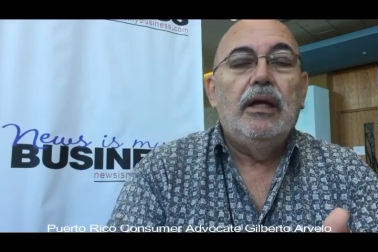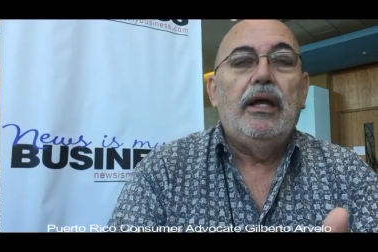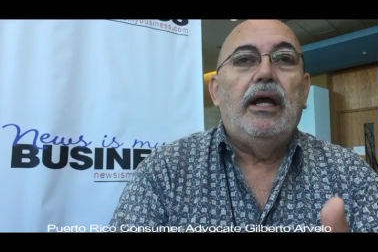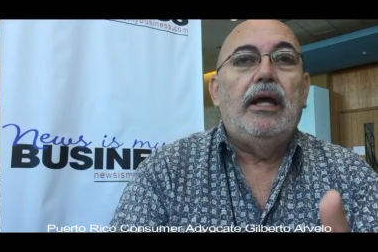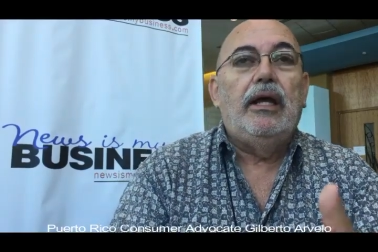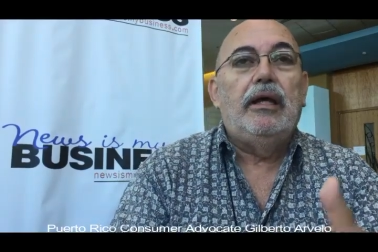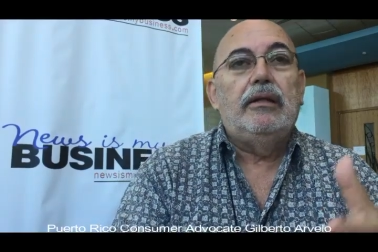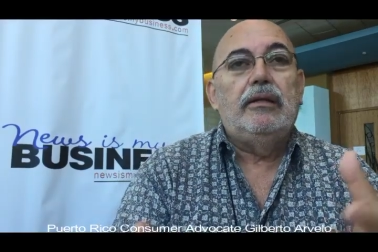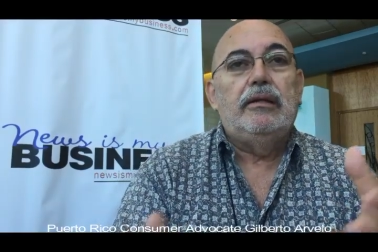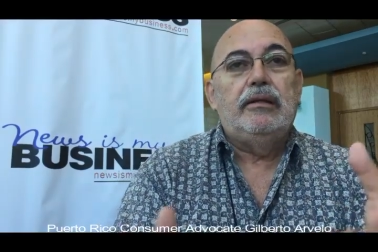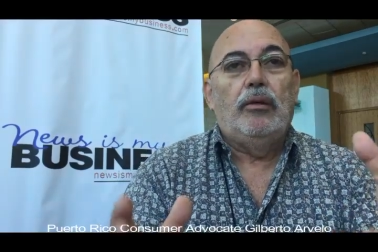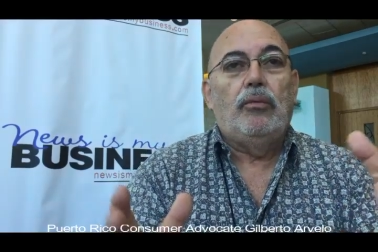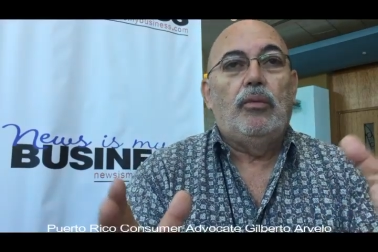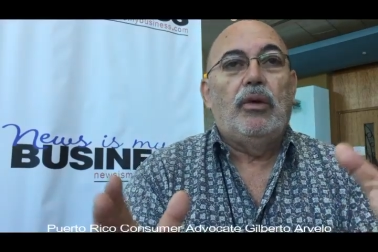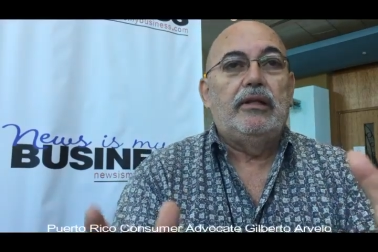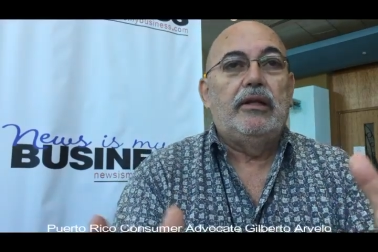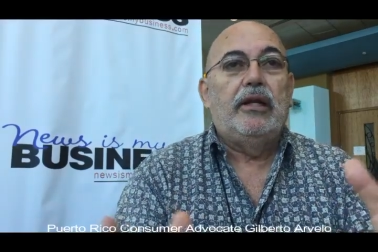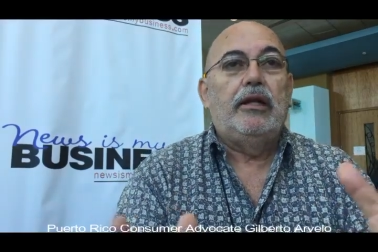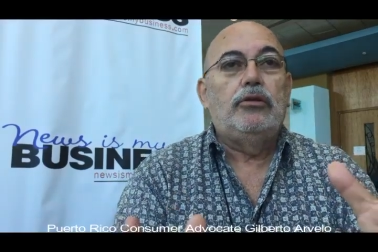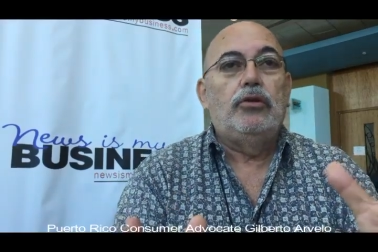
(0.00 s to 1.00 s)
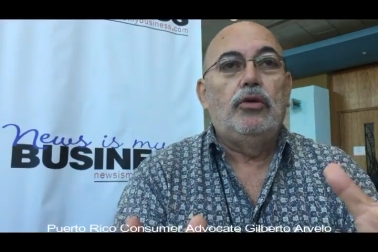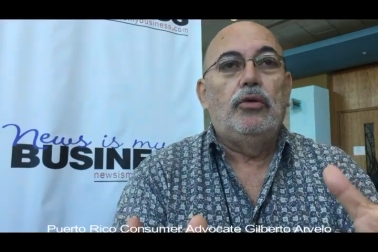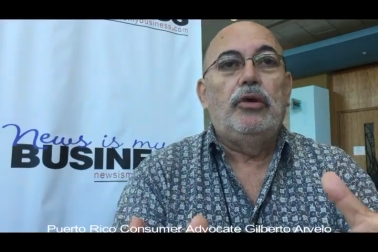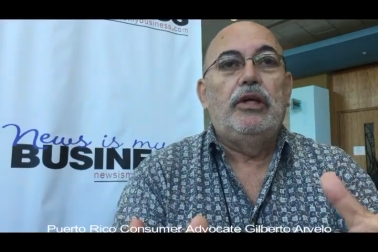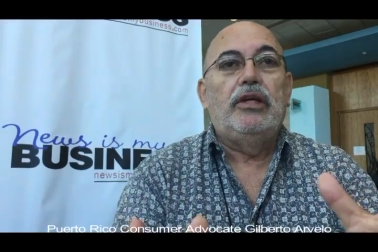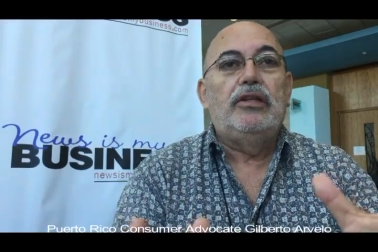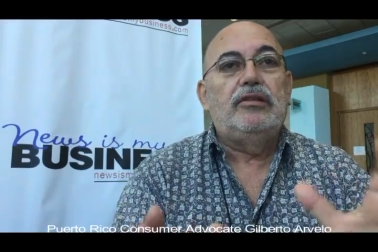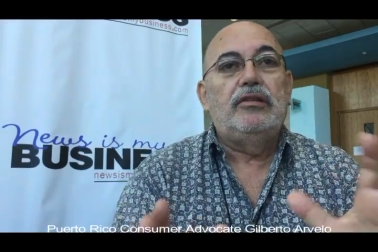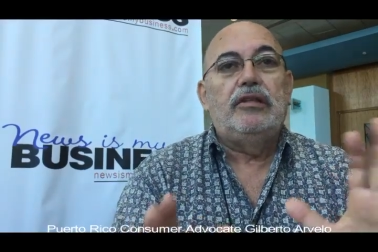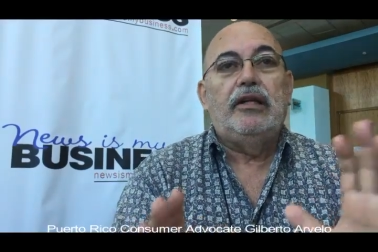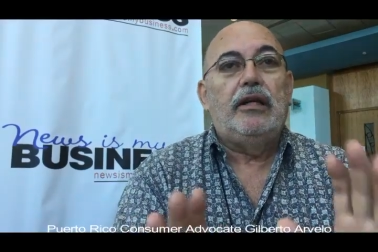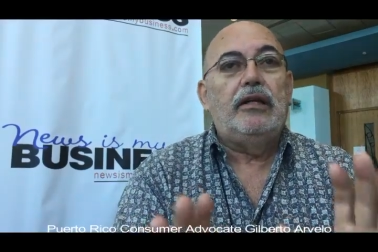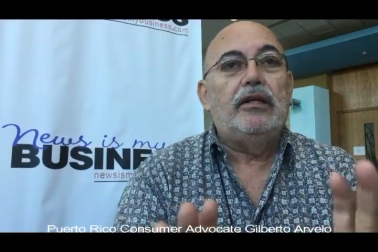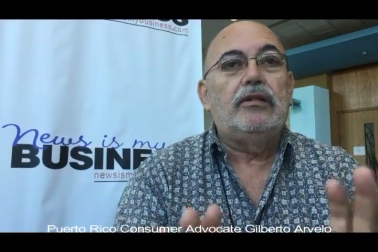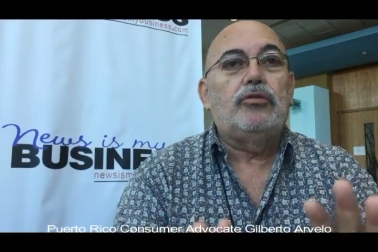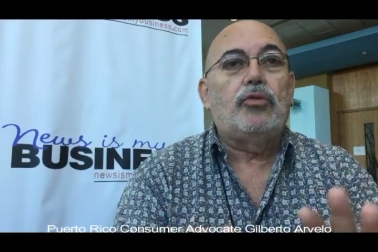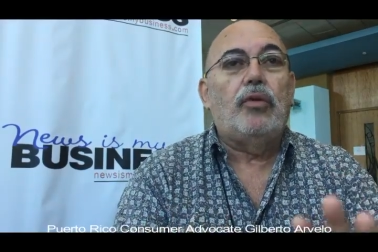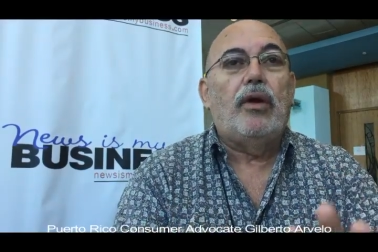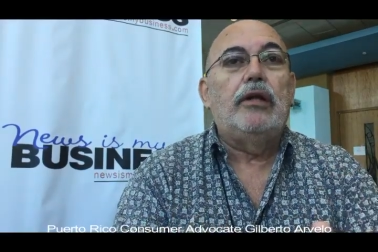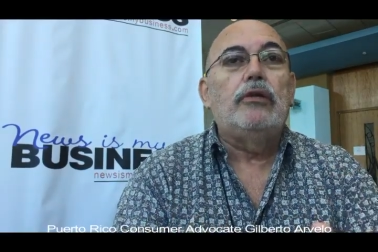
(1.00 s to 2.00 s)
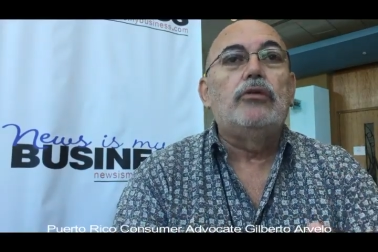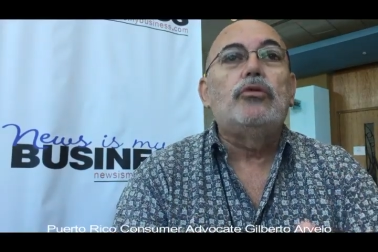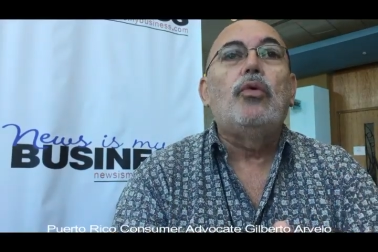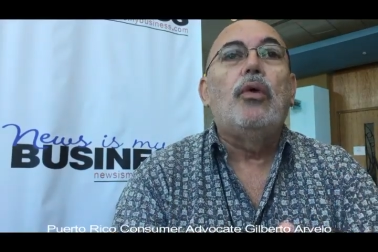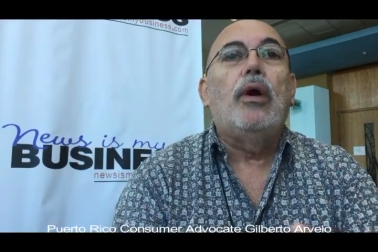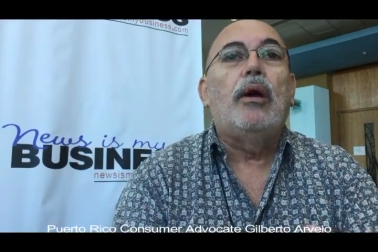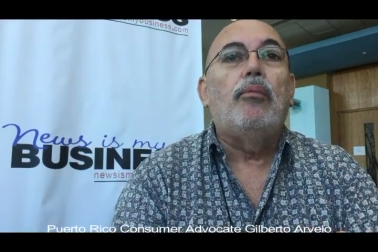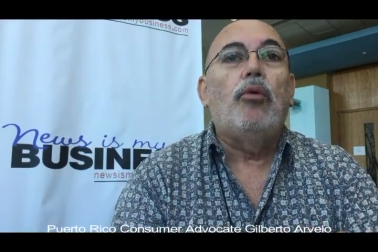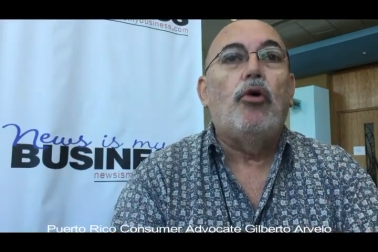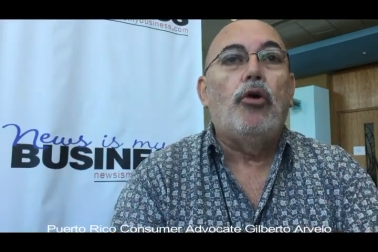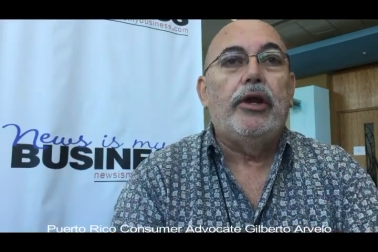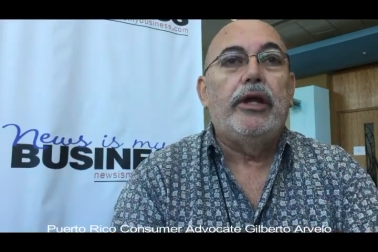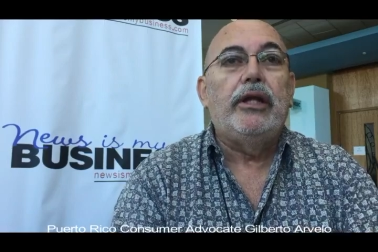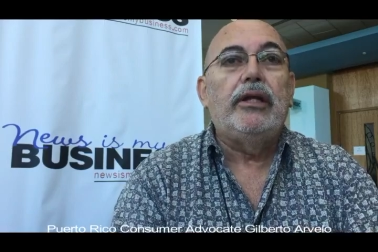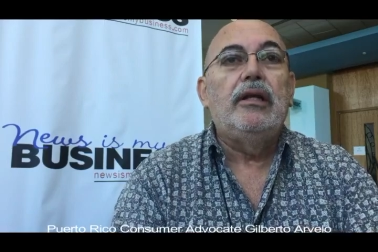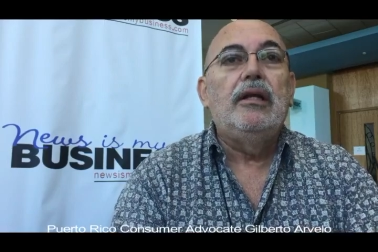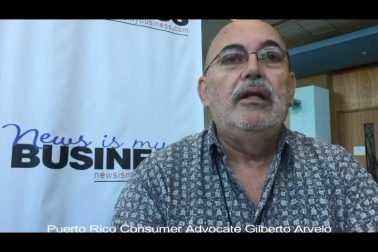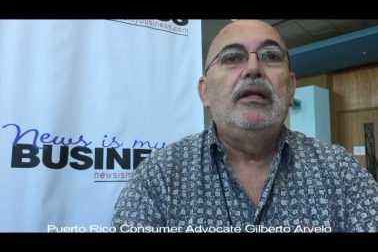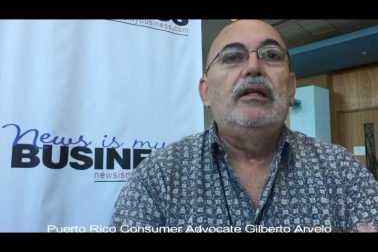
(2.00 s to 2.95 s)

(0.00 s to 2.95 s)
and what they do is they're trying to avoid